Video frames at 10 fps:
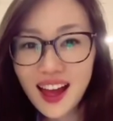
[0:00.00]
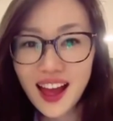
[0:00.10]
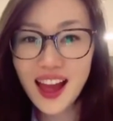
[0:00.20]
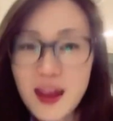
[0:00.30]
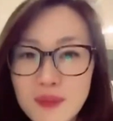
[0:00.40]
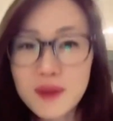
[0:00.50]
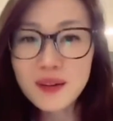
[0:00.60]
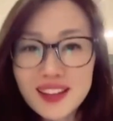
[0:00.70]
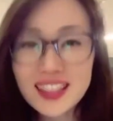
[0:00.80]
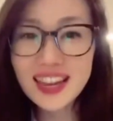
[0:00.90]
Happy
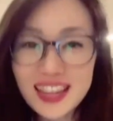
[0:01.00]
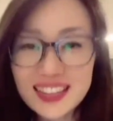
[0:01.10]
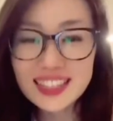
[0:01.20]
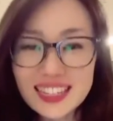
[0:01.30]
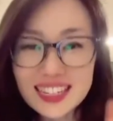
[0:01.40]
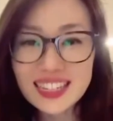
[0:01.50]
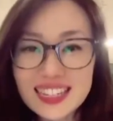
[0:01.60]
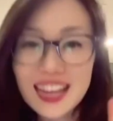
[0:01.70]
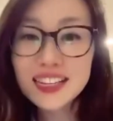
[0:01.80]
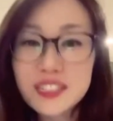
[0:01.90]
birthday, Anthony.
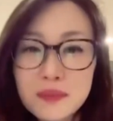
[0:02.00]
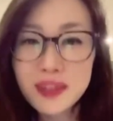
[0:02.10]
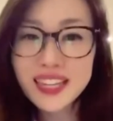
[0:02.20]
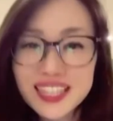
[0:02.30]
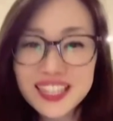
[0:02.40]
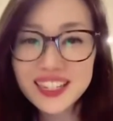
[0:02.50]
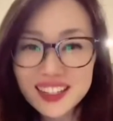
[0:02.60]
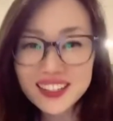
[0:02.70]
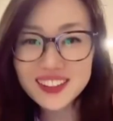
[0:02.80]
Nice to meet you.